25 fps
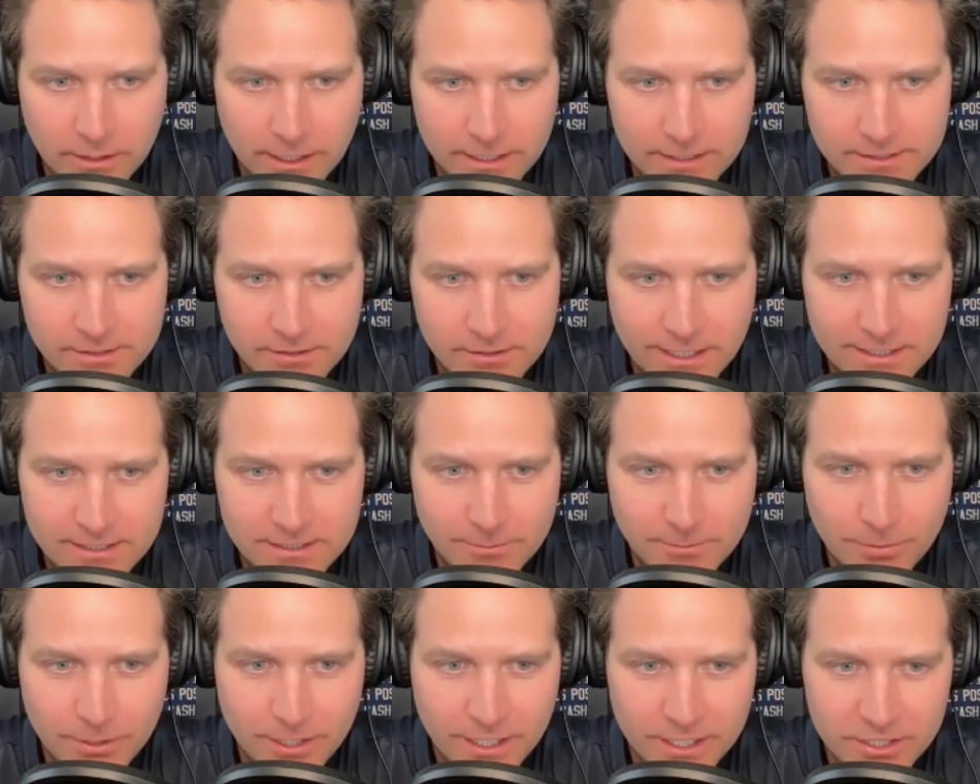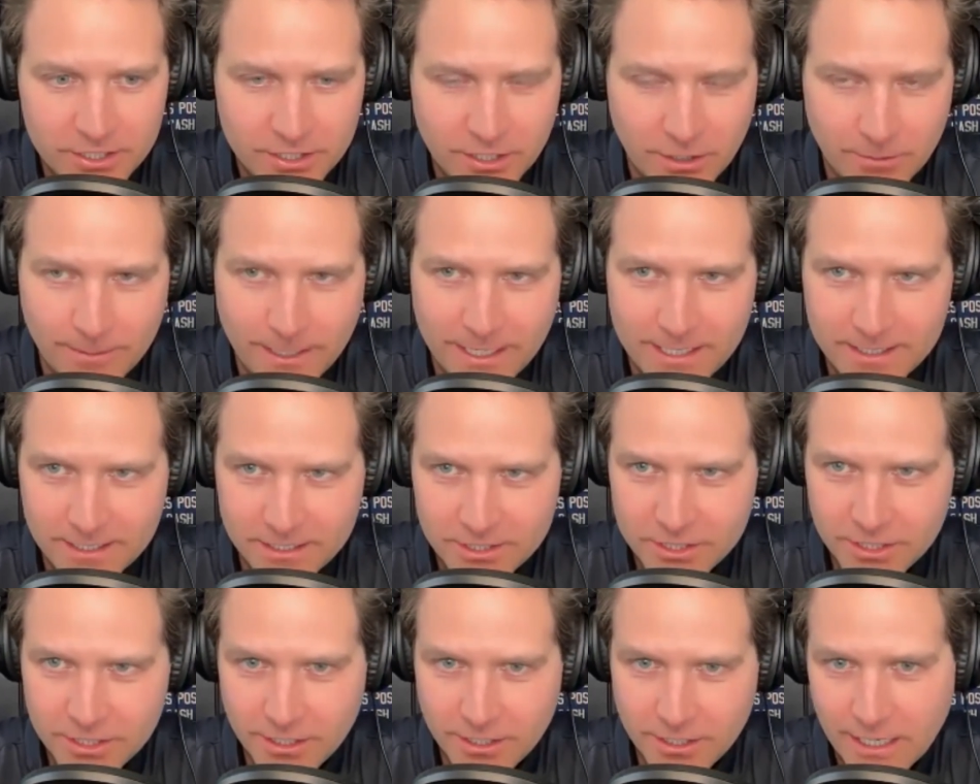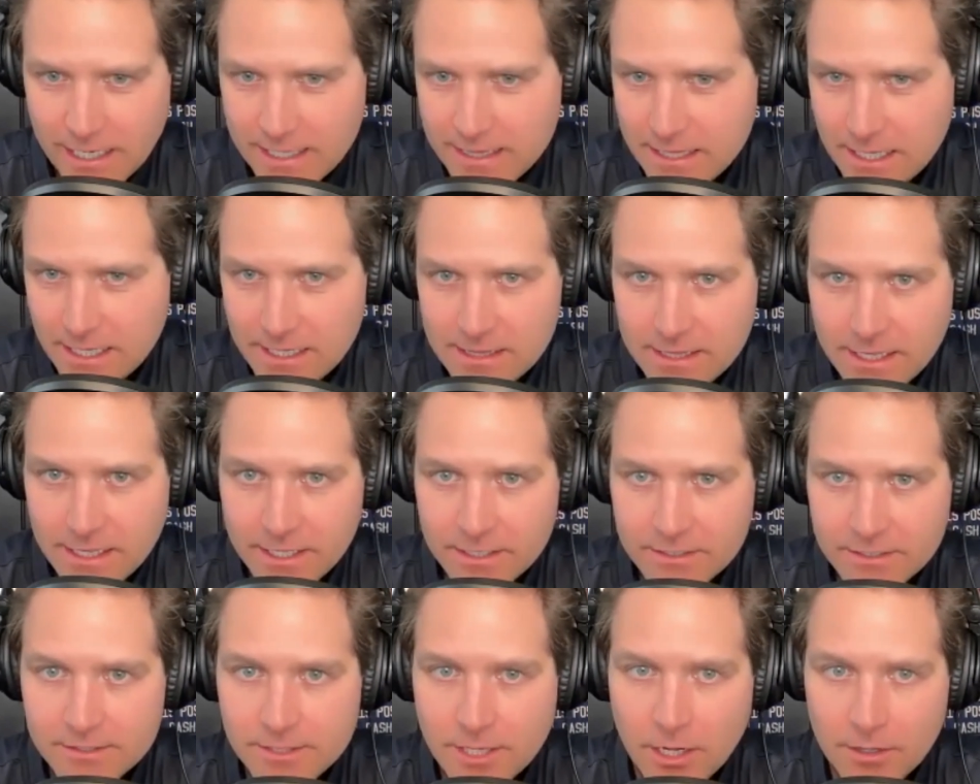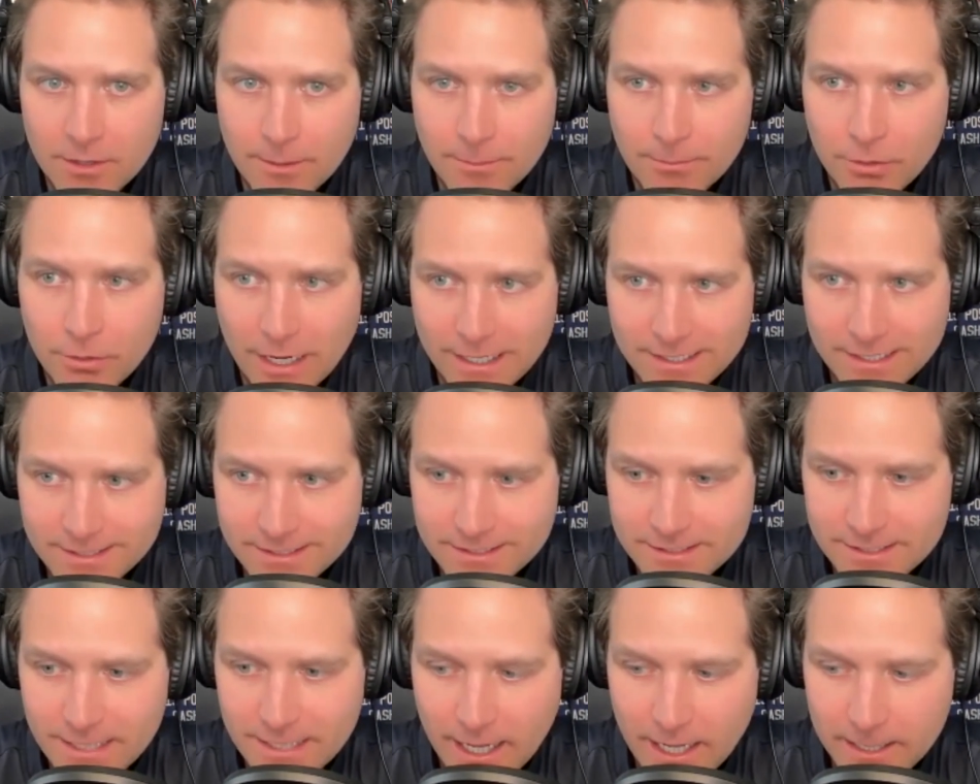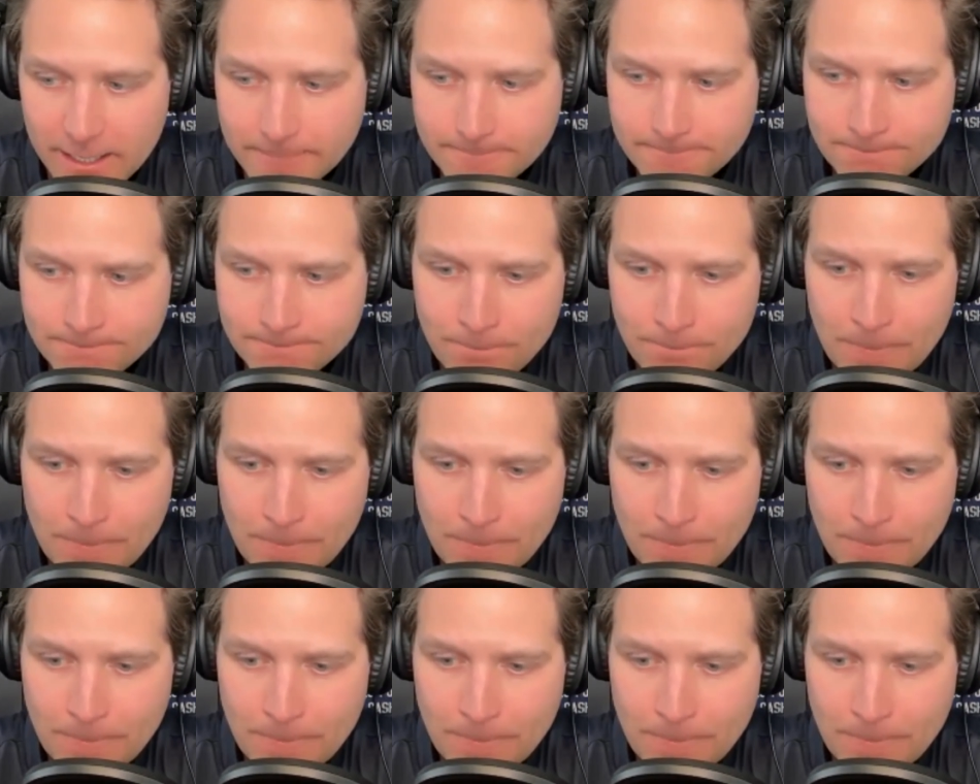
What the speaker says: And so that's a prediction I'll make this year. I think things on the pricing side